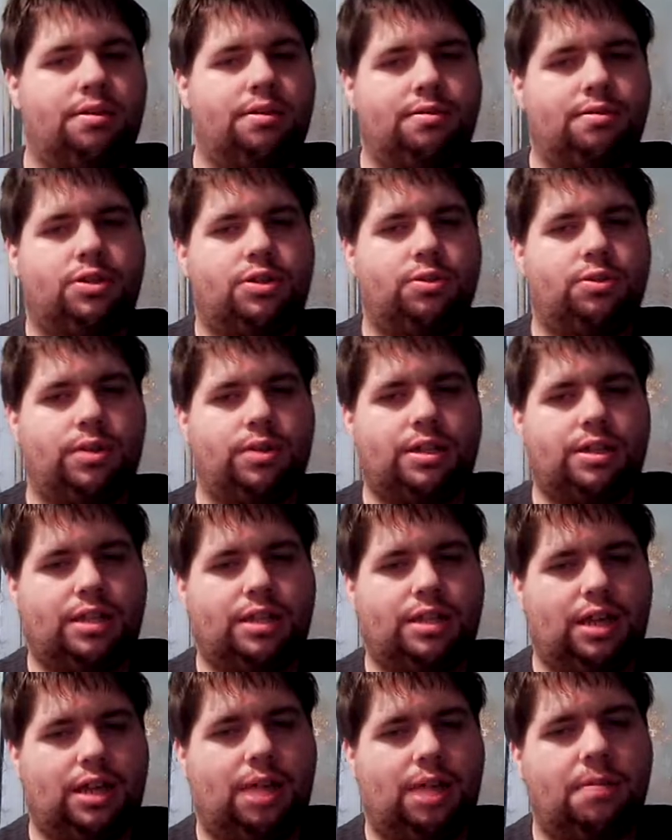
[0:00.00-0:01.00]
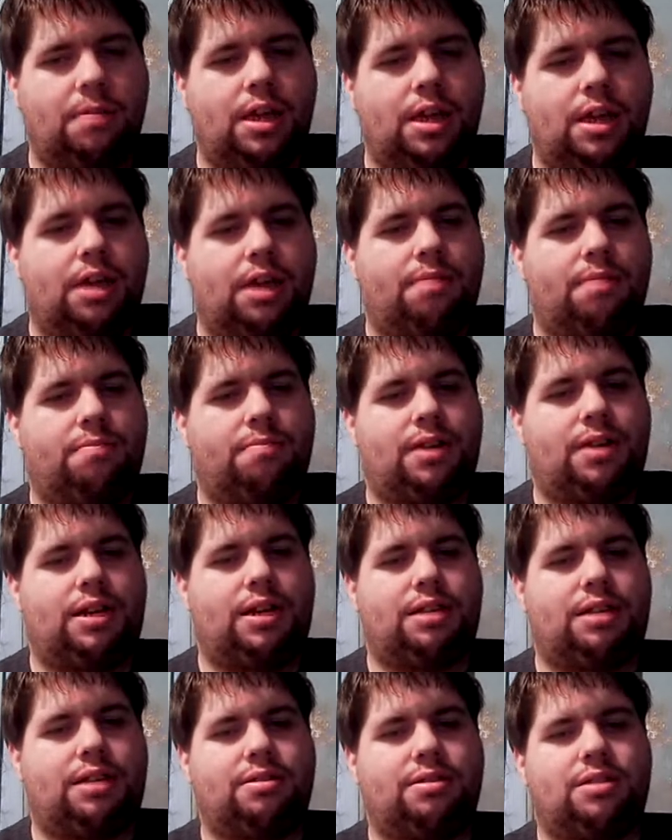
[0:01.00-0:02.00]
shortness of the game,
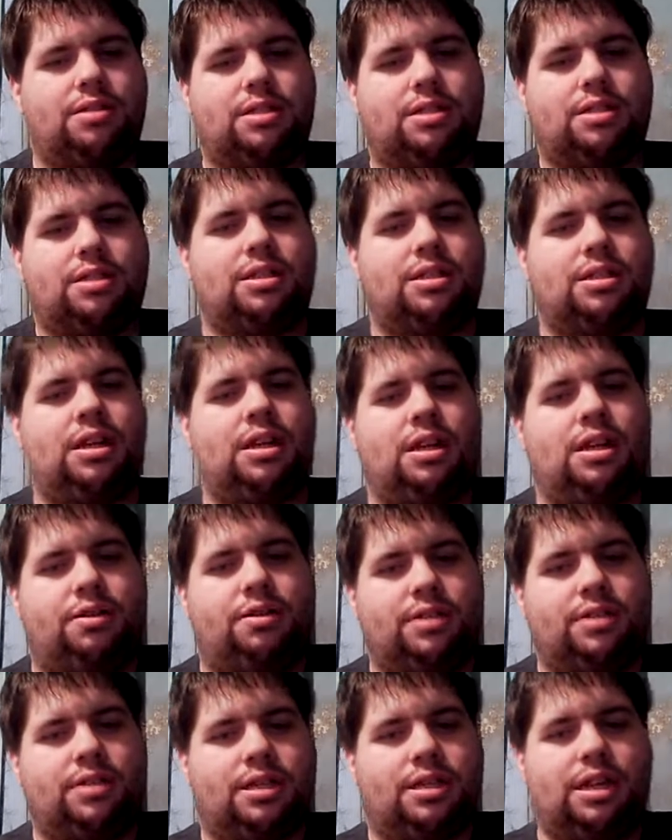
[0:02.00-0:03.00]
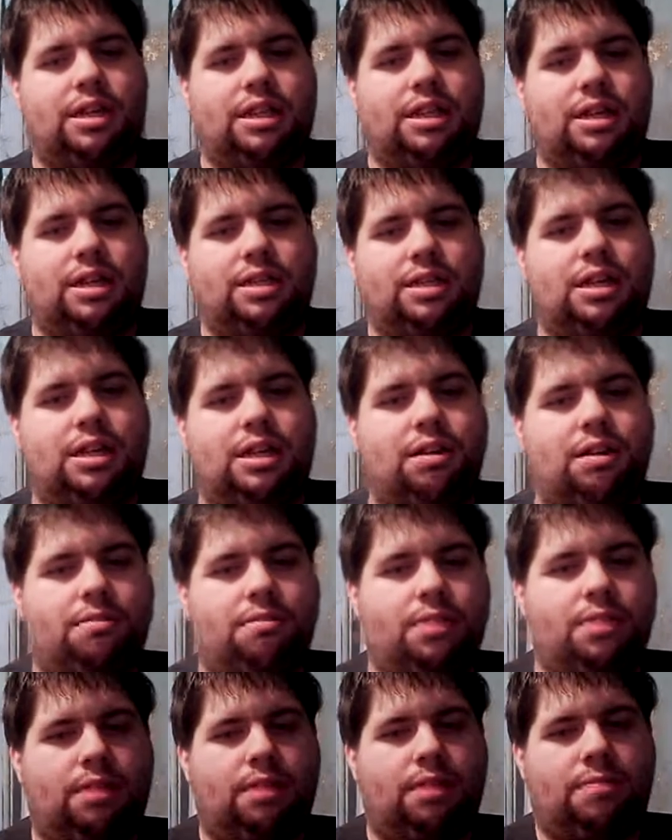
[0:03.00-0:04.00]
but it's nothing
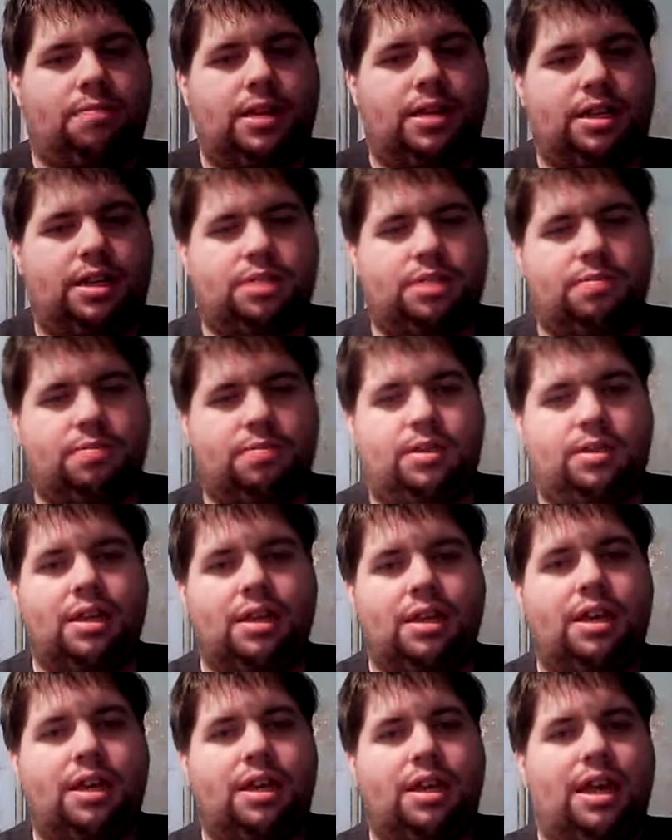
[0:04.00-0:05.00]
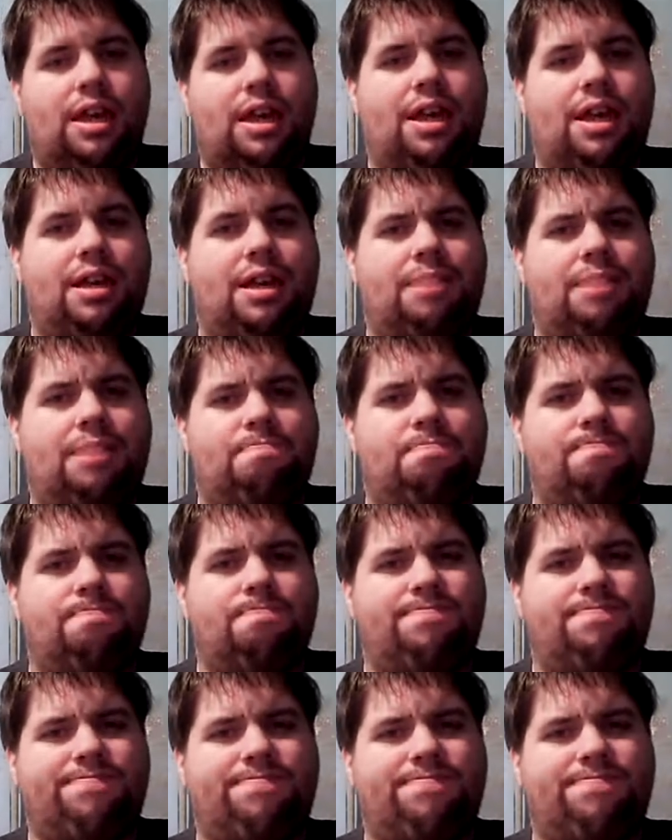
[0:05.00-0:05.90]
terribly impossible. Um,